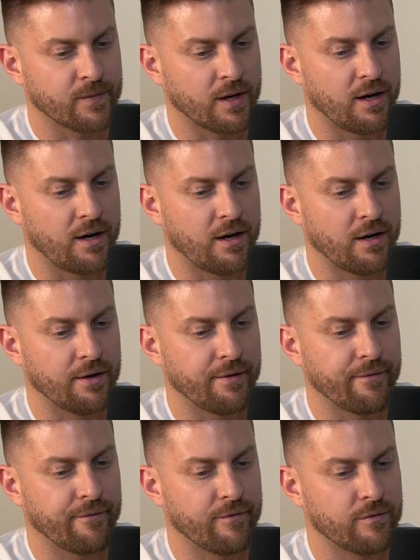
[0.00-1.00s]
Do
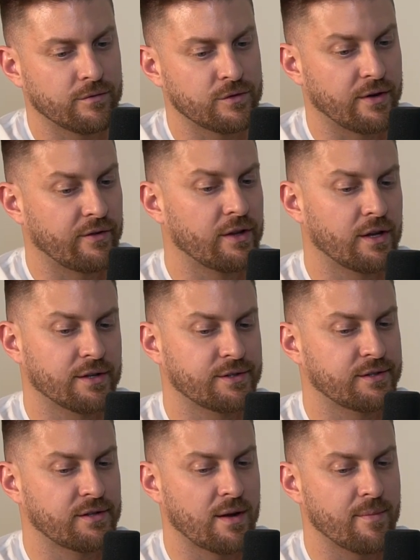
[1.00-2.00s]
you have anything else
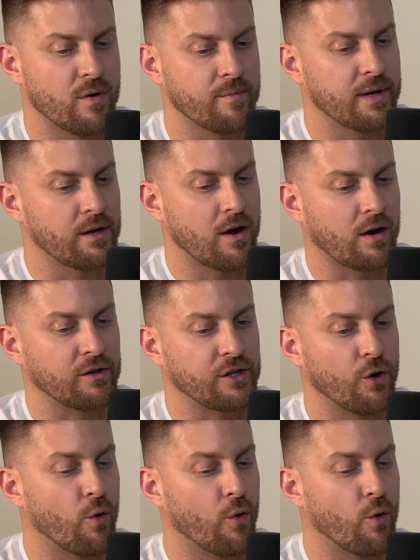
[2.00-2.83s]
to say about mediocrity